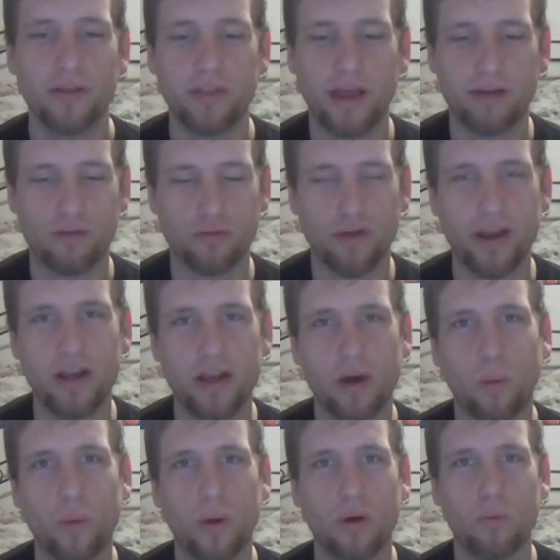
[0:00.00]
They have a
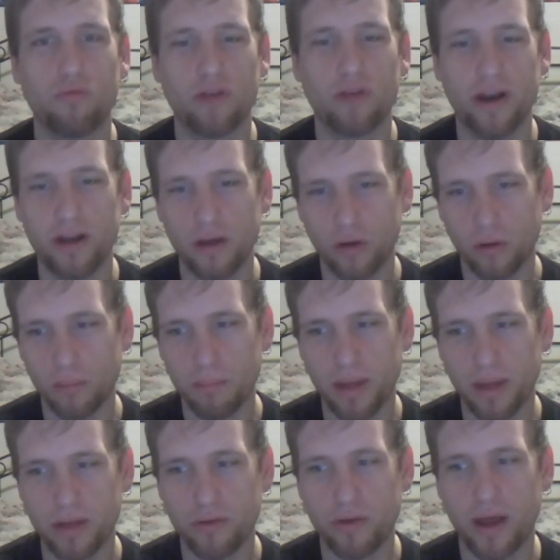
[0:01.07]
radio
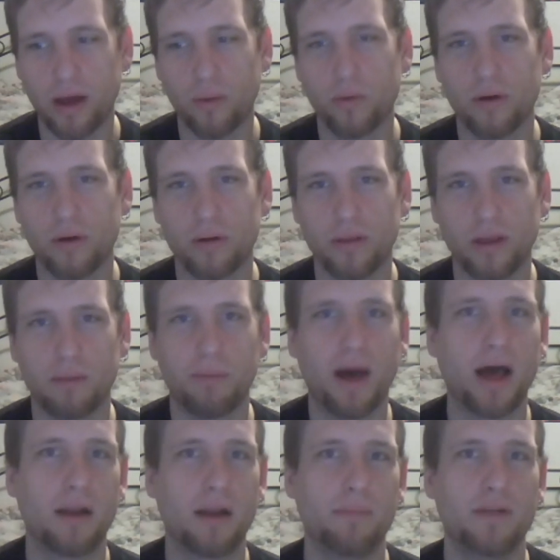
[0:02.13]
menu now where like
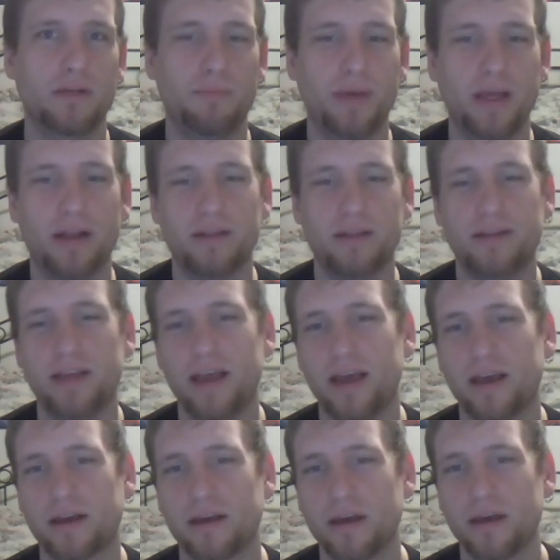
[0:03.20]
bottom is being a
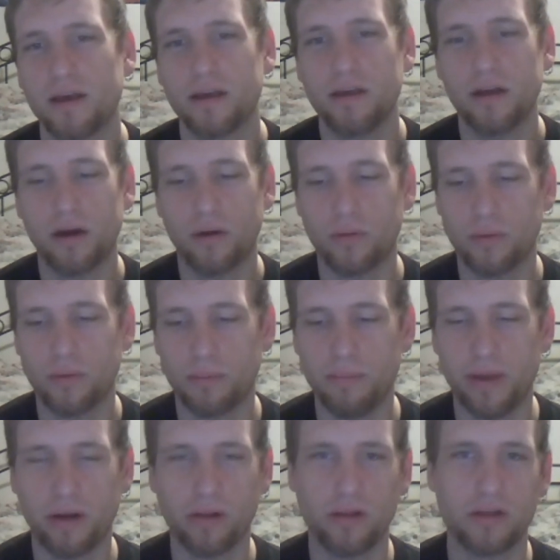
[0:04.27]
dick,
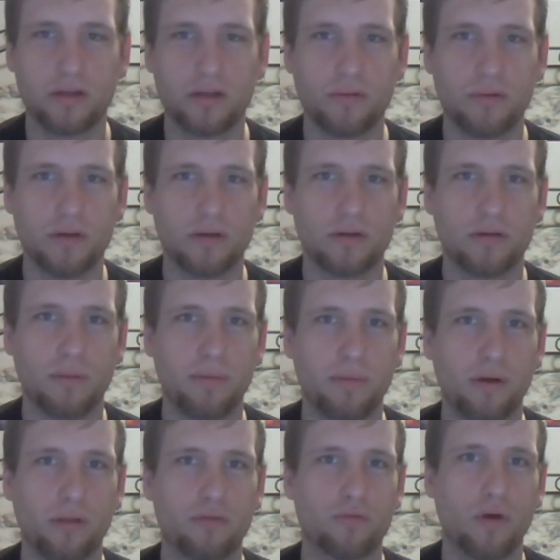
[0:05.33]
middle is
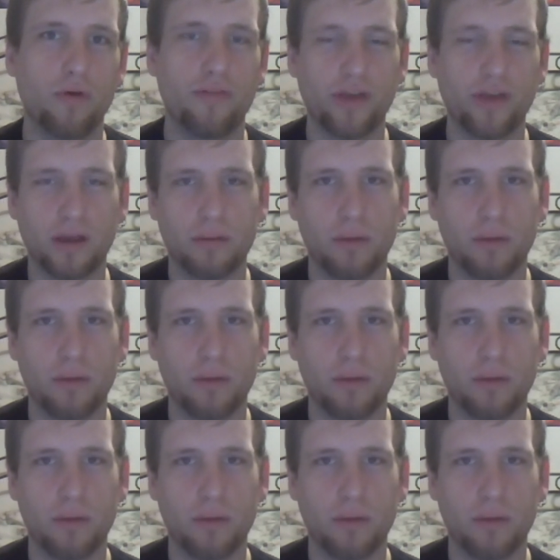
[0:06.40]
middle of the road thing,